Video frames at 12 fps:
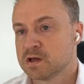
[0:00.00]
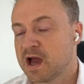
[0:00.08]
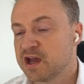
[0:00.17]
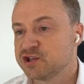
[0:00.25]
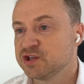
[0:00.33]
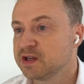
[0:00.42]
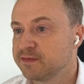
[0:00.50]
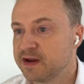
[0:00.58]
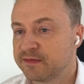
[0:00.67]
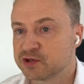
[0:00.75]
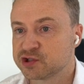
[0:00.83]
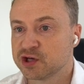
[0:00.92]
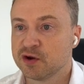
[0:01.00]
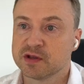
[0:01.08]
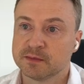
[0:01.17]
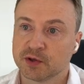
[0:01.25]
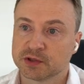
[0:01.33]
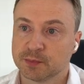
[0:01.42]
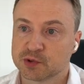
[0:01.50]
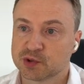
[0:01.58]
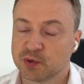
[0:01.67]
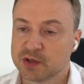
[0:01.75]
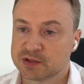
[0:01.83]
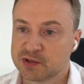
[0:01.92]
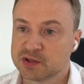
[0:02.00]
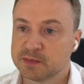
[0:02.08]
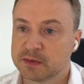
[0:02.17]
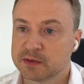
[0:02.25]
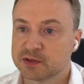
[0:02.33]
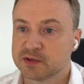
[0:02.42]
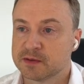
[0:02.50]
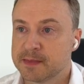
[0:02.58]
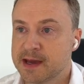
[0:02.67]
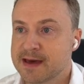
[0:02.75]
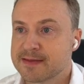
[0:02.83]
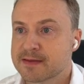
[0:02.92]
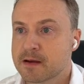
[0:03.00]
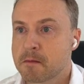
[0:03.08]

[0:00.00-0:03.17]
I shouldn't even have to show you the multiple choice. You should be able to do the math.